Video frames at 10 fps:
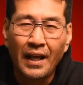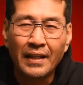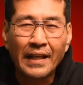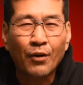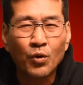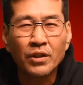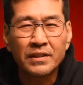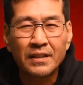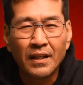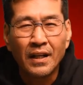And there
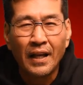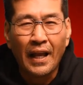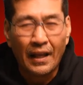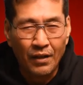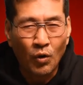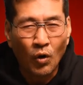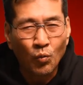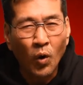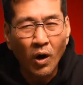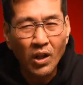was a, a
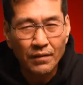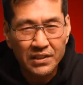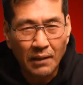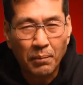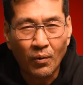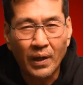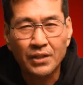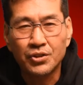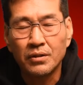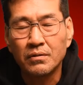wall of
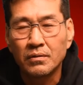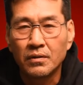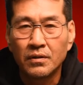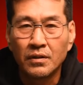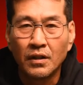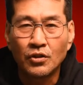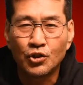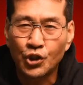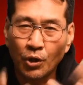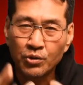separation
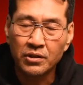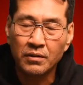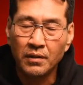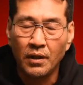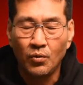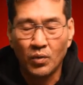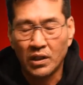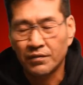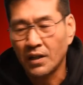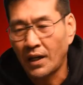the chosen
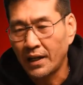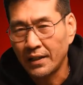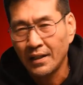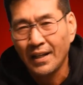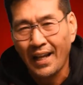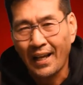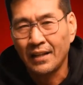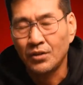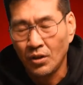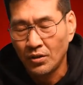one of God
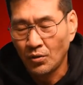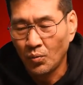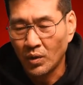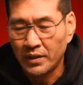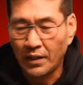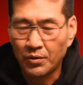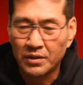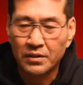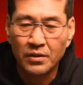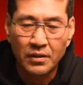and the one that
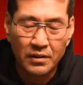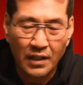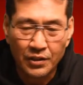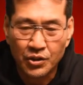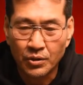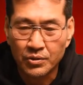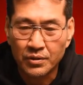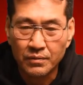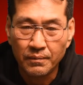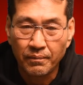was not
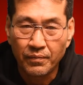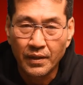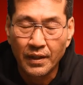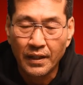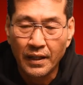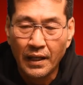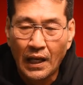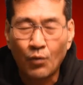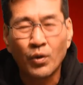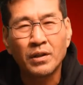chosen.
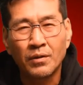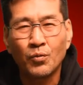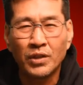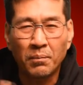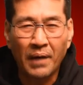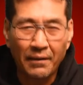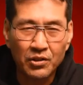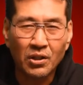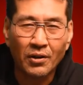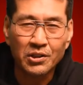And when, when the
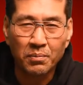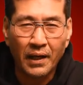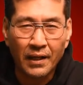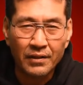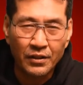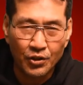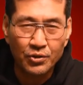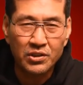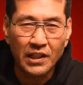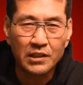Bible talks about in the
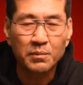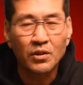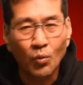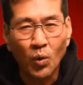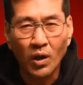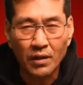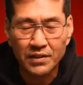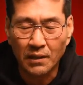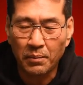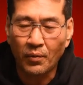New Testament the wall
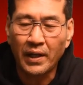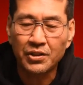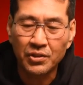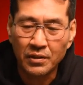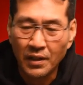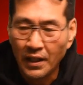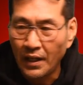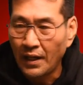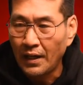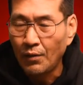of separation,
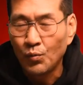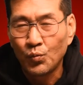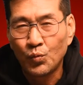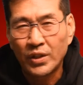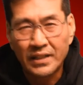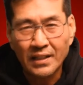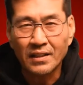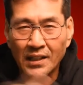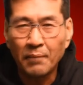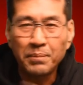within
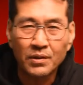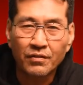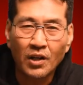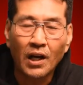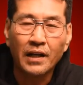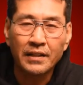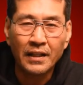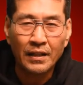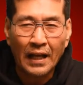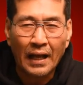the temple of
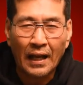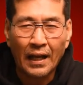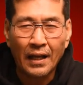God, it,